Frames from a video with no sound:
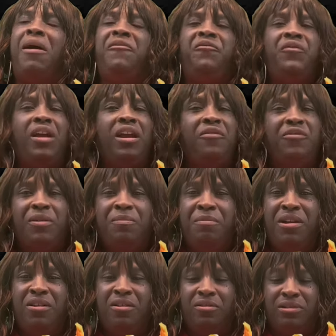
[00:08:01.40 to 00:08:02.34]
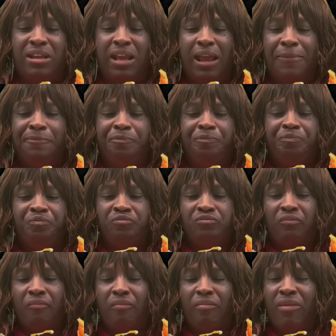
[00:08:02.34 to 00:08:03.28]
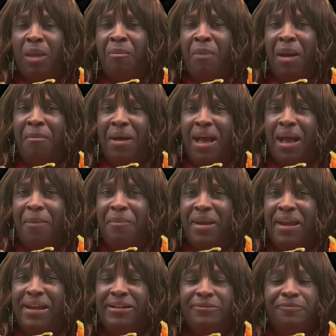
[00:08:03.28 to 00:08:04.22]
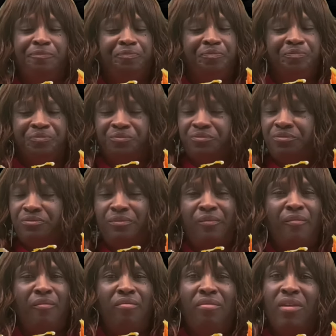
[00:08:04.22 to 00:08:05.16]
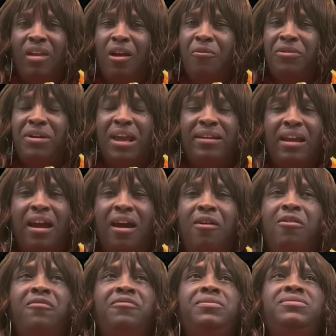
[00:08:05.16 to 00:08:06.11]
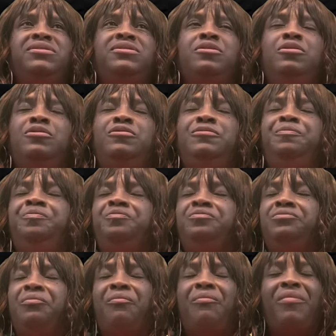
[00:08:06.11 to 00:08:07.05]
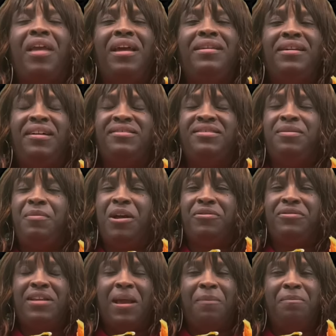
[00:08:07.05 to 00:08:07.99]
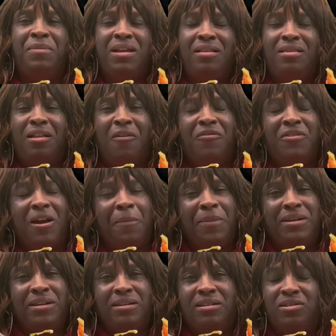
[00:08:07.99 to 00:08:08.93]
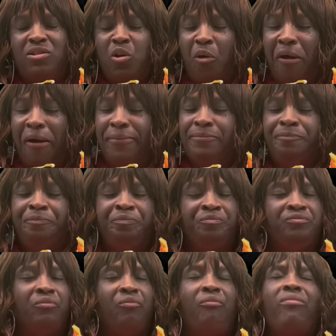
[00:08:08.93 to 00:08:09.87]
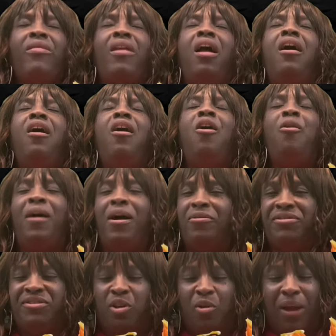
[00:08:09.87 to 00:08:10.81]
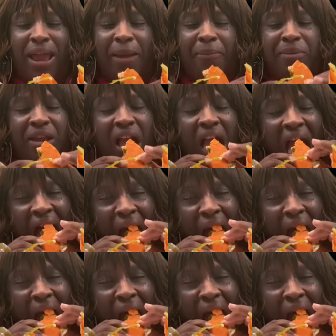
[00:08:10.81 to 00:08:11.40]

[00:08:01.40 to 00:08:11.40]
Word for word: favorite meal that my mom made. And when I got home from school and I smelled that meatloaf coming in the door, oh, I was so happy.